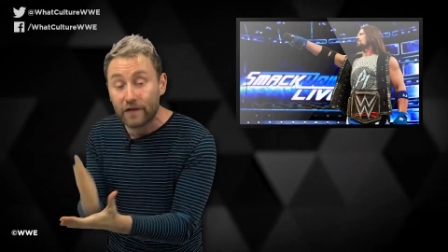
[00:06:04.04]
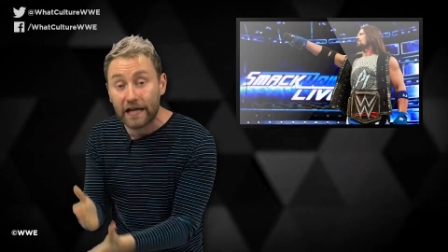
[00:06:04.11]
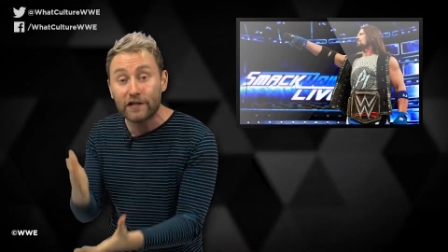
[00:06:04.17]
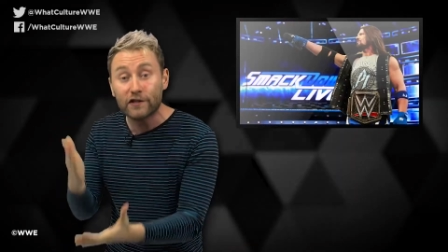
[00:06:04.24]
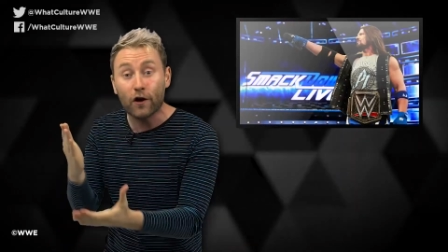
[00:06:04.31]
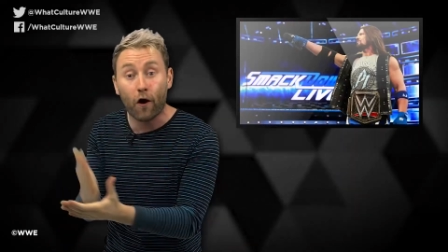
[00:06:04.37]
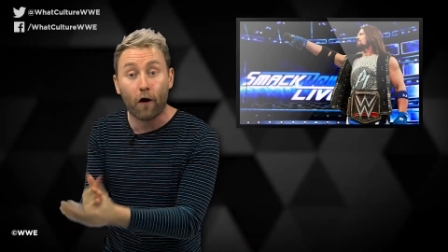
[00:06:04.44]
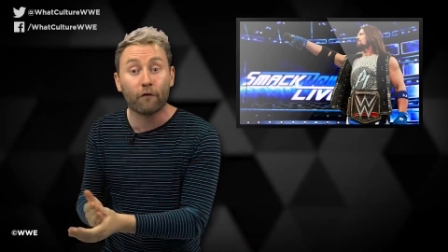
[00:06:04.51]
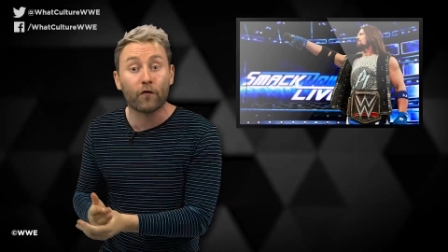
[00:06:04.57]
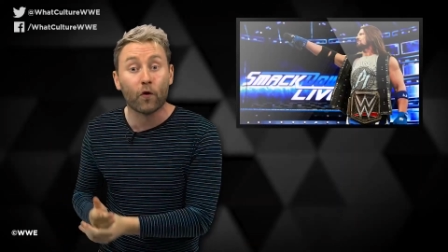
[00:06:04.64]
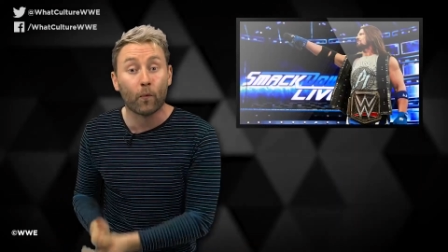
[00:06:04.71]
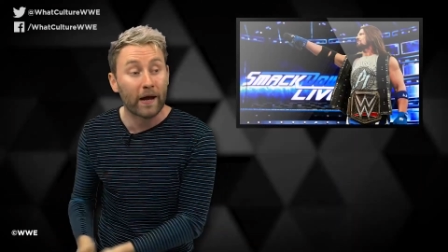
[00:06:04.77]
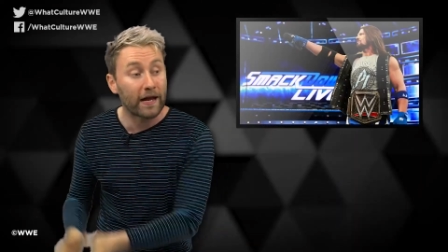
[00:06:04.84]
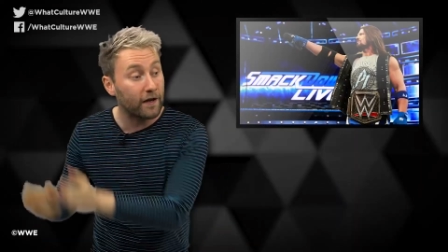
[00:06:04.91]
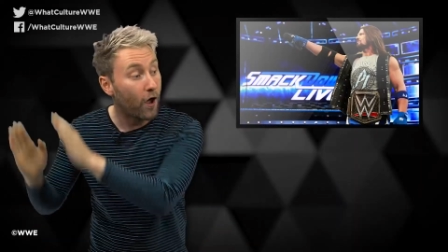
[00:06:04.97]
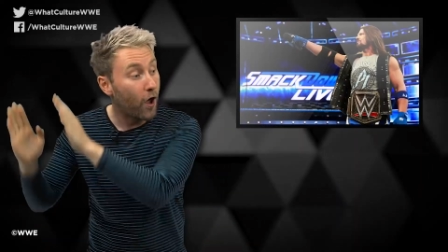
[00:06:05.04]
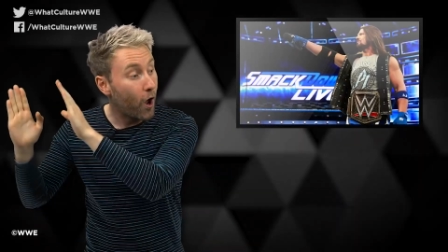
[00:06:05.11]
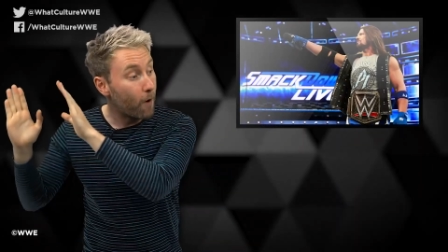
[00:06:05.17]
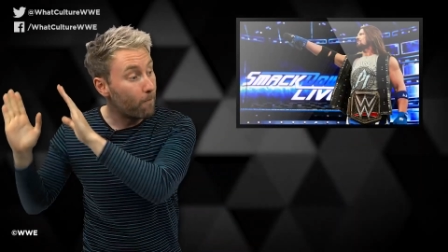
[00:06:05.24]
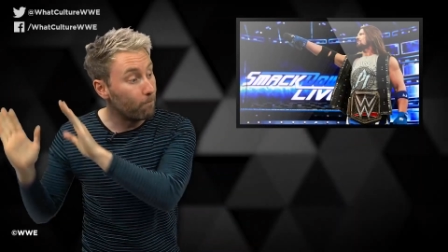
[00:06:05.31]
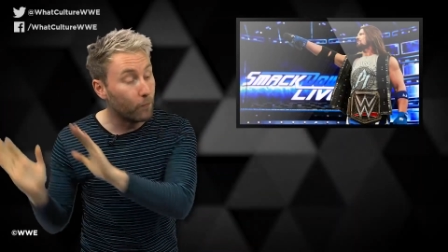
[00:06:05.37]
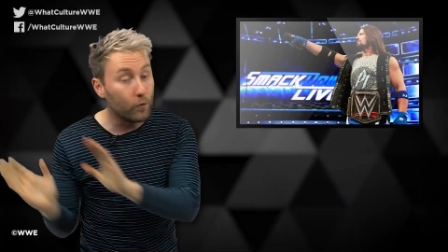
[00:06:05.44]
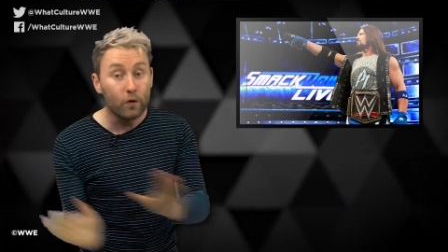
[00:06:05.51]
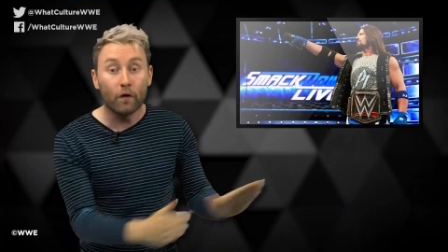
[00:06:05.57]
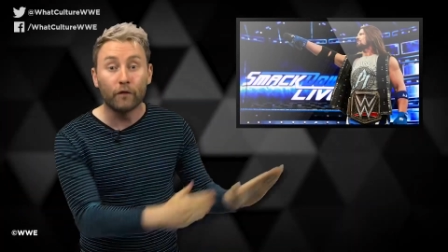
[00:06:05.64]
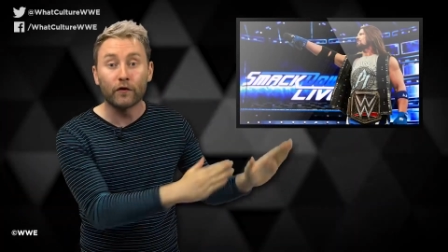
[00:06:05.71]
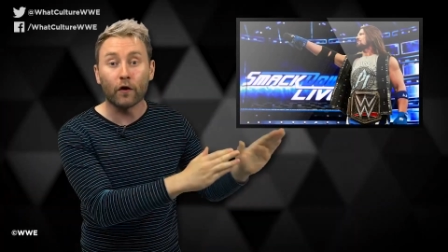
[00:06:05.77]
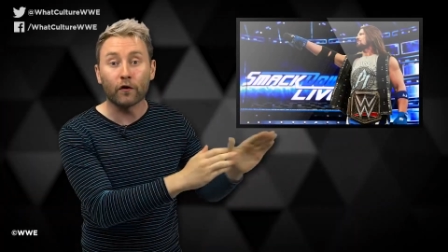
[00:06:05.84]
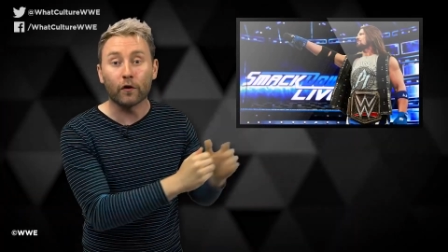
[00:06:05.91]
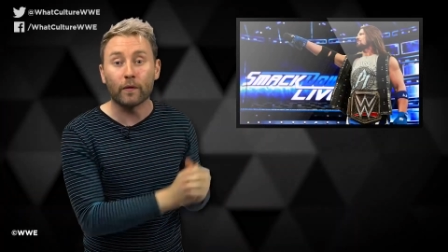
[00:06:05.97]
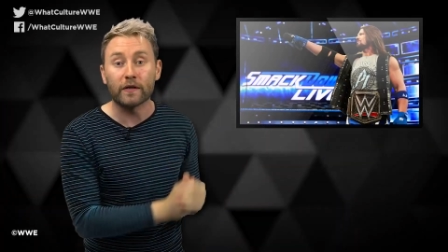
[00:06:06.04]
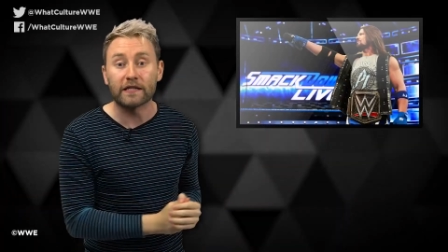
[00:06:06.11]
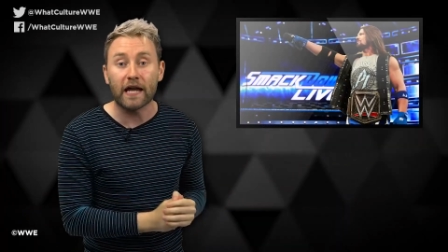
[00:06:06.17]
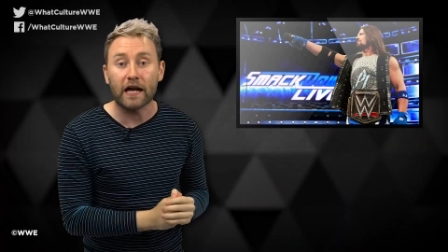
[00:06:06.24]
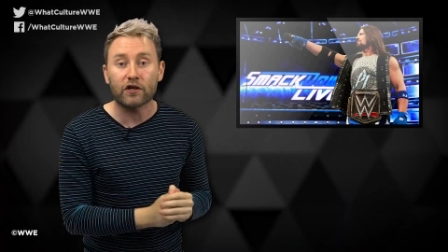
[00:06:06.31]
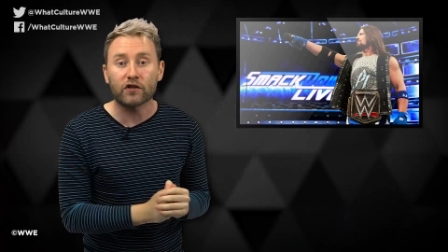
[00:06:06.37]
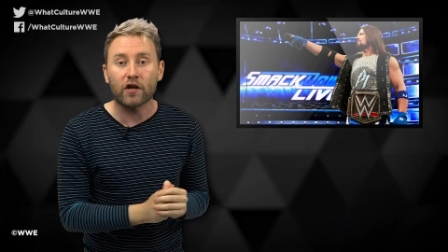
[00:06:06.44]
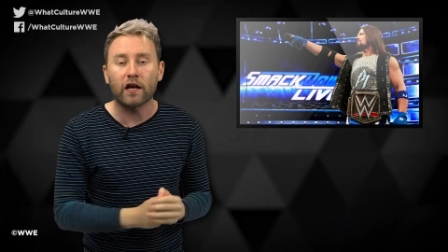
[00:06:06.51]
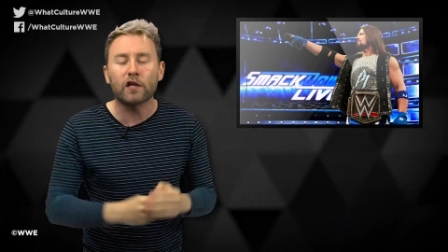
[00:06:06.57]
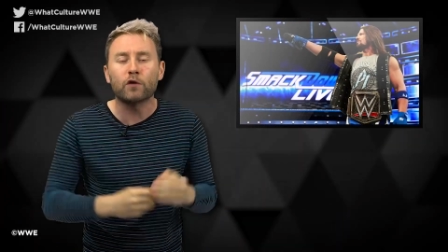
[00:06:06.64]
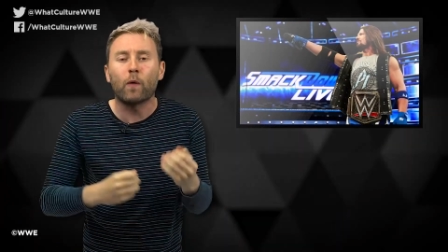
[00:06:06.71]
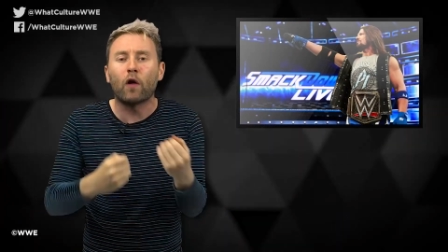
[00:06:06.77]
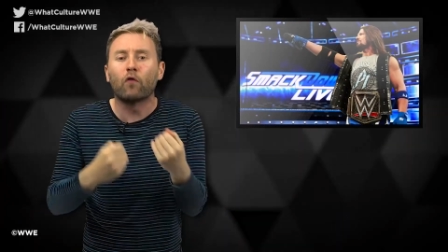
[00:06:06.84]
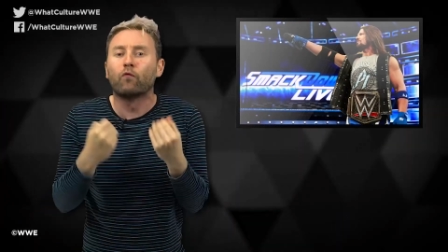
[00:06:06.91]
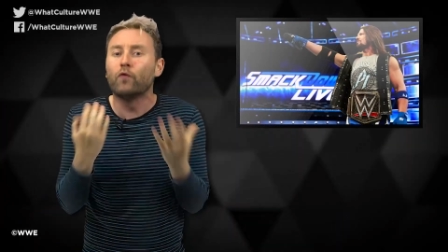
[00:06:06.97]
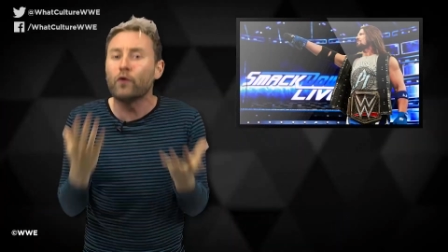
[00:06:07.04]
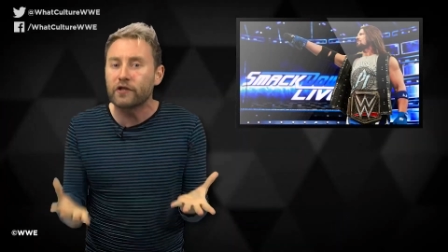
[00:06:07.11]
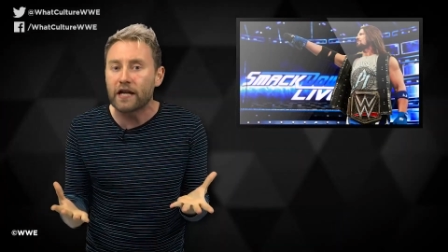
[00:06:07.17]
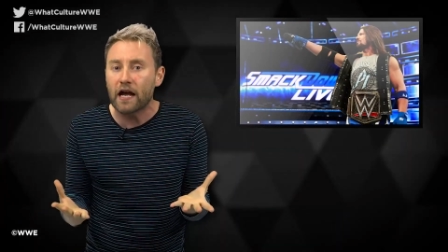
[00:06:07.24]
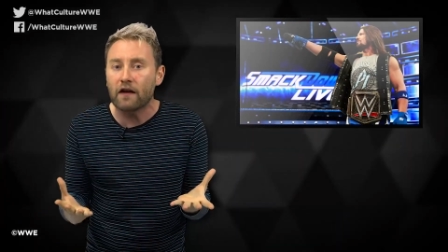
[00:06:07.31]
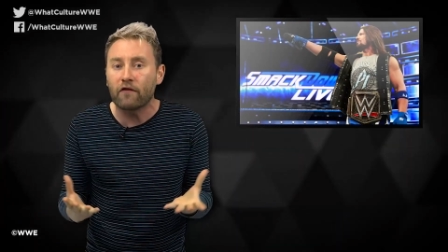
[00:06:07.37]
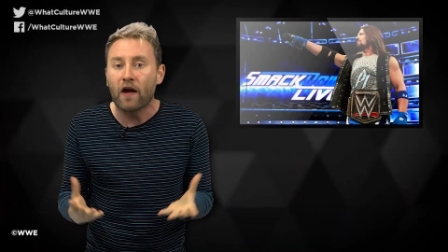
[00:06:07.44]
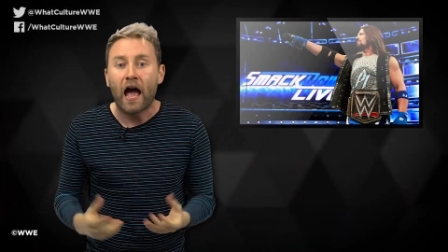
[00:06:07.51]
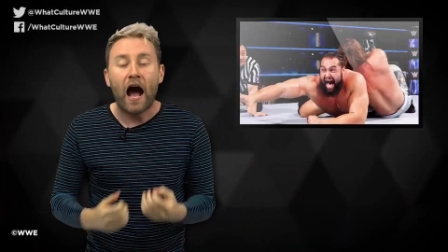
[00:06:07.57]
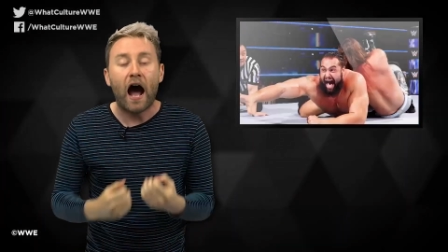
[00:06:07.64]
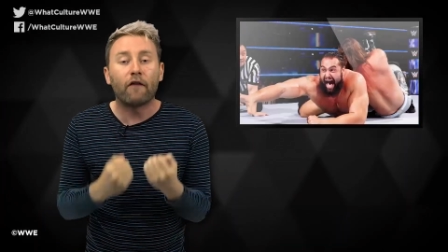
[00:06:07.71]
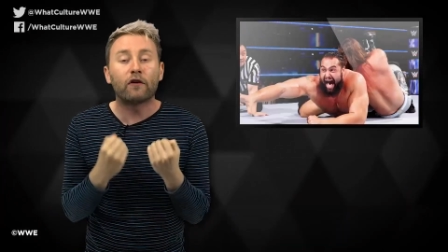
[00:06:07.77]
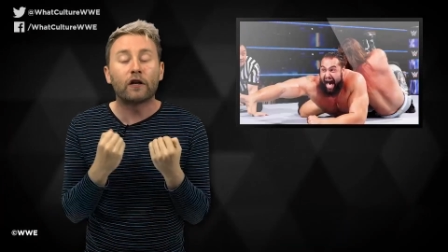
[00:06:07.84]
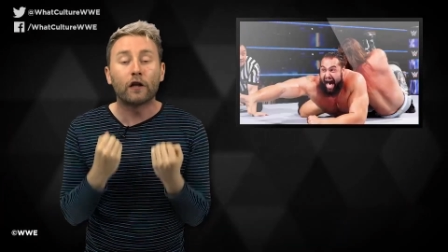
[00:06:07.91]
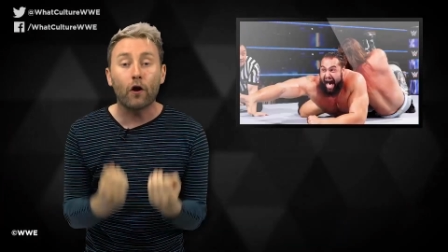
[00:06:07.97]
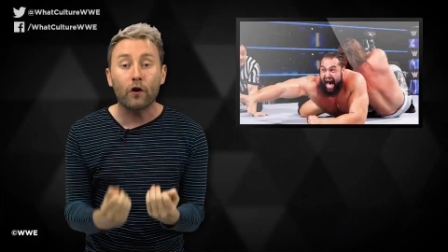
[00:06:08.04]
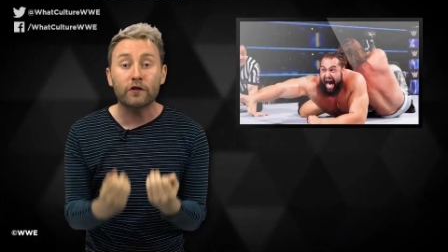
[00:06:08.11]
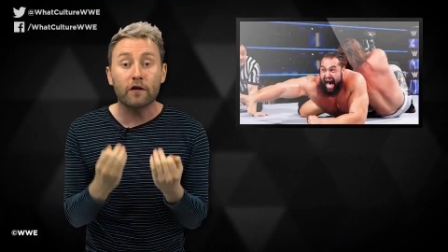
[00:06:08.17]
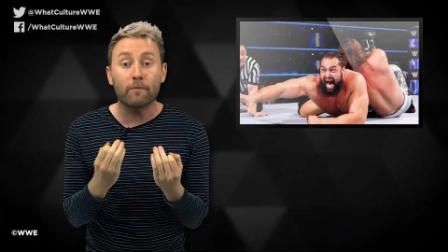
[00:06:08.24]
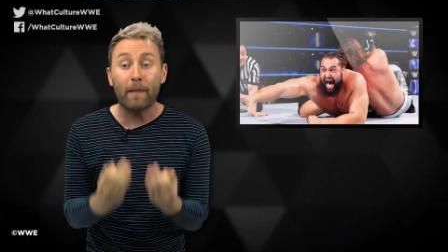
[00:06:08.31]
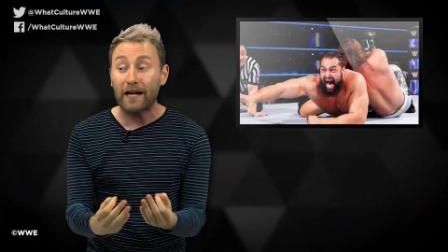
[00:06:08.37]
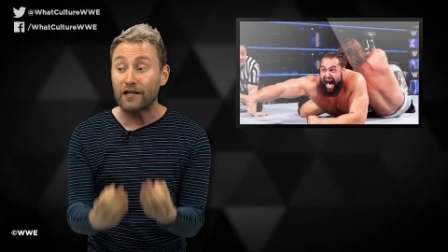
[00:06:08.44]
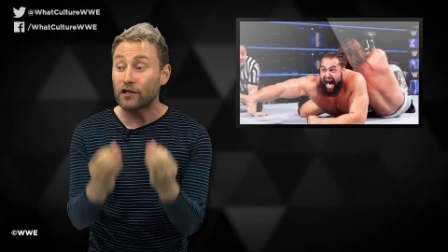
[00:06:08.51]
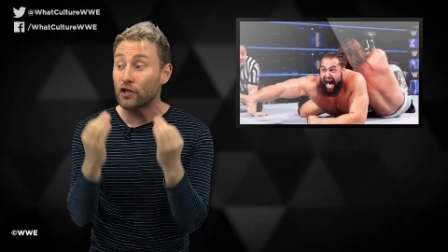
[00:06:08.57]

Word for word: nature of the win, moves on to his next challenge, while Rusev, having lost a match